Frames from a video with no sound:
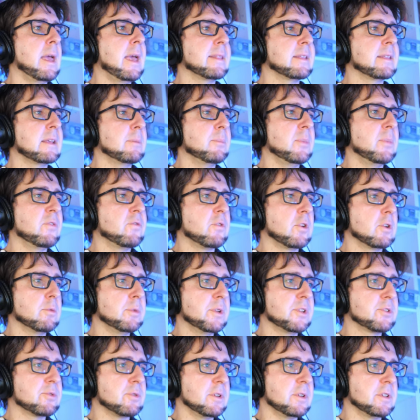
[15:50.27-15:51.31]
And then before
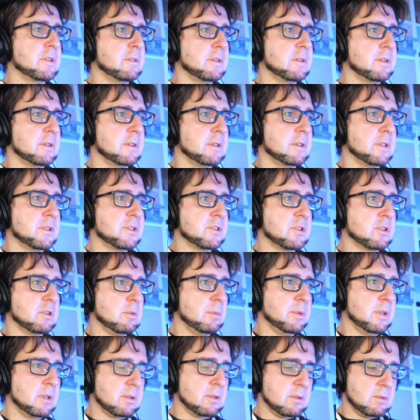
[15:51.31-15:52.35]
we draw the
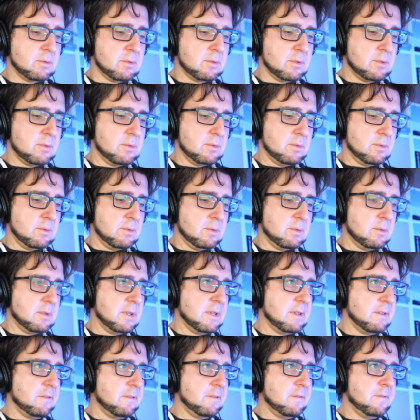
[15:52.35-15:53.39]
circle, we're gonna go do
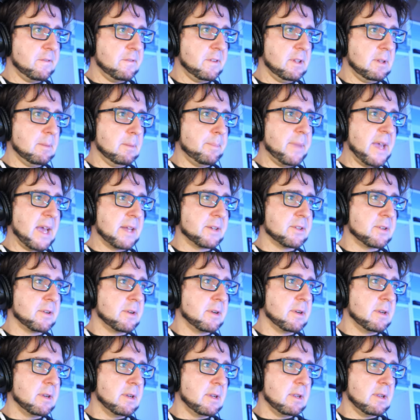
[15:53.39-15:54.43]
a fill
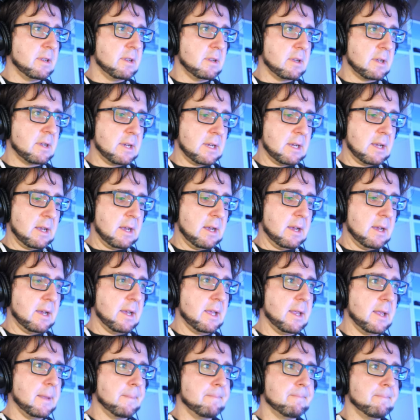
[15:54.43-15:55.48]
pattern
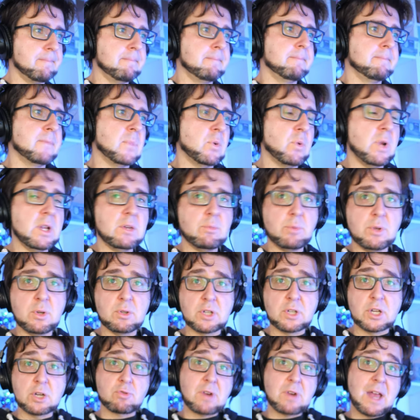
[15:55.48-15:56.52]
I, right? We're
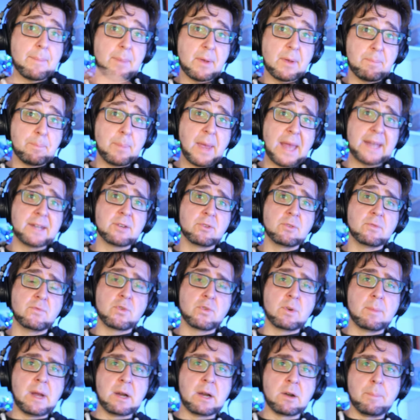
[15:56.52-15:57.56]
gonna grab a pattern
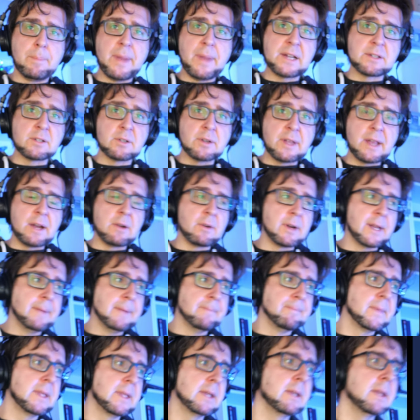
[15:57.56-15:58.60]
from our pattern
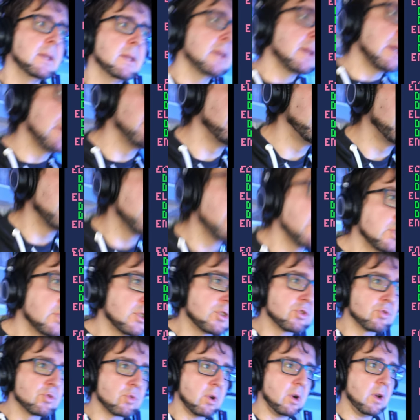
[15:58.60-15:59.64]
array, and we're gonna
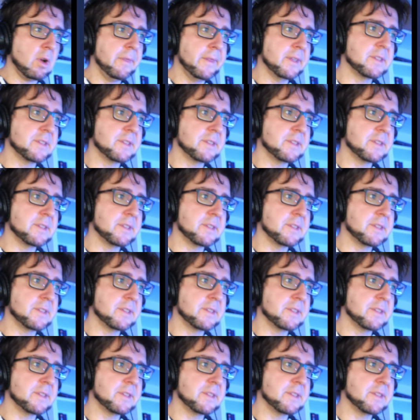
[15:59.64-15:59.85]
draw